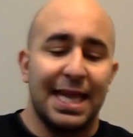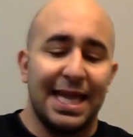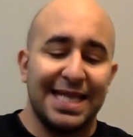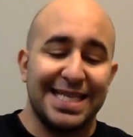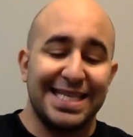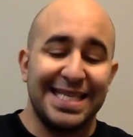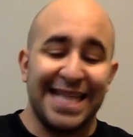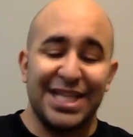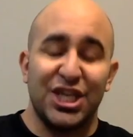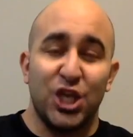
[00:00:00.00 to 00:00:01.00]
it
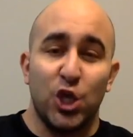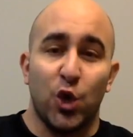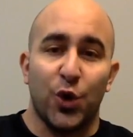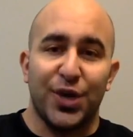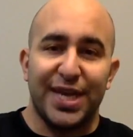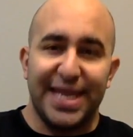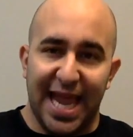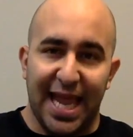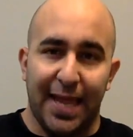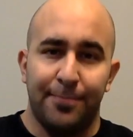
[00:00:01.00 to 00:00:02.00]
sets your
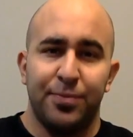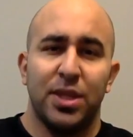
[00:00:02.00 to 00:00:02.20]
day.